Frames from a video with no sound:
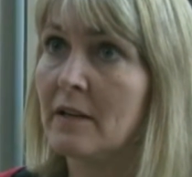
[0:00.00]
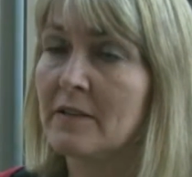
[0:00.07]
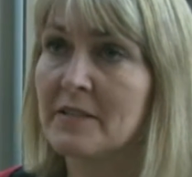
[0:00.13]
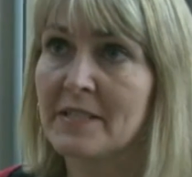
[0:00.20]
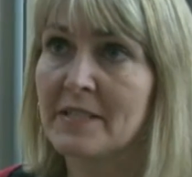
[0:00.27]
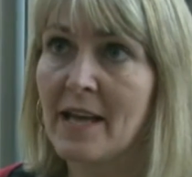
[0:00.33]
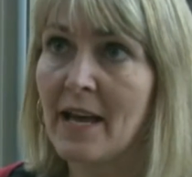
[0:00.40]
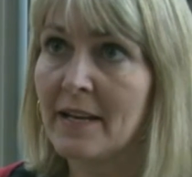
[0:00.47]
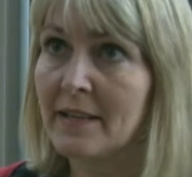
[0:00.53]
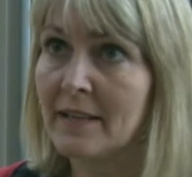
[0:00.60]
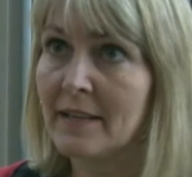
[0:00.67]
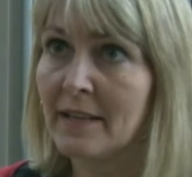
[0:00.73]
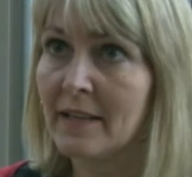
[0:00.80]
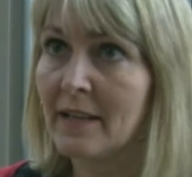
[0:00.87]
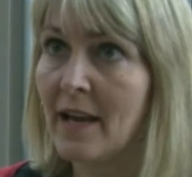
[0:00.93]

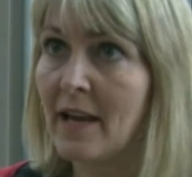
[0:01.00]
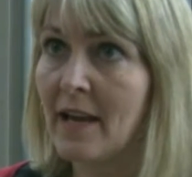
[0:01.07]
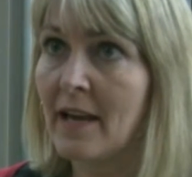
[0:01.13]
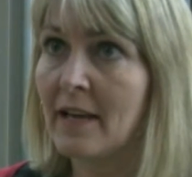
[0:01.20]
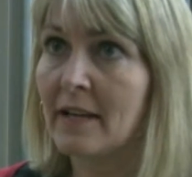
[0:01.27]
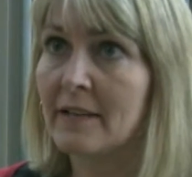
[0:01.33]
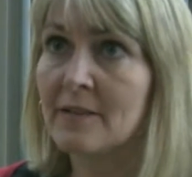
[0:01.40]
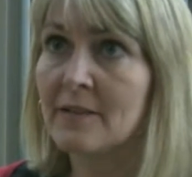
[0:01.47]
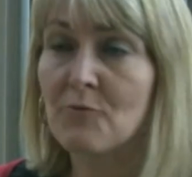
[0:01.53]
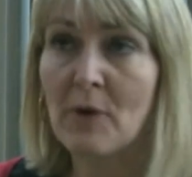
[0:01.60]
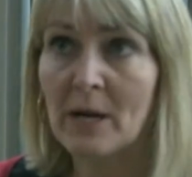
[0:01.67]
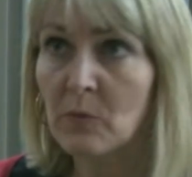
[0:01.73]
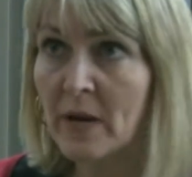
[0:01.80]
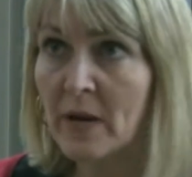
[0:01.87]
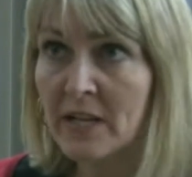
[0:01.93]
standing at
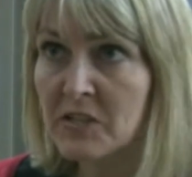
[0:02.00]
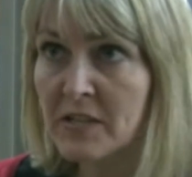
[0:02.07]
railway